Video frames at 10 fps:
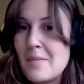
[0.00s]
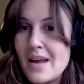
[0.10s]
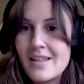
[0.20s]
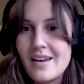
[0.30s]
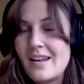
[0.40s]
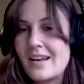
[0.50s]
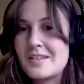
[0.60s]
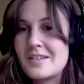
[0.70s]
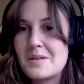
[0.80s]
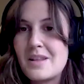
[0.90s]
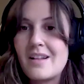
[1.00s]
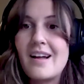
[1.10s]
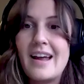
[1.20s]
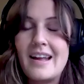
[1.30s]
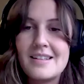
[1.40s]
make the connections with the
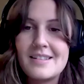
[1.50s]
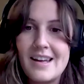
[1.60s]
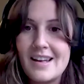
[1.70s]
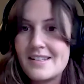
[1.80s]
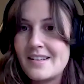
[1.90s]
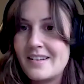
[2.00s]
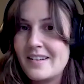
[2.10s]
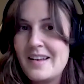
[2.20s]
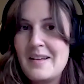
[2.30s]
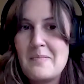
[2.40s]
clients i get to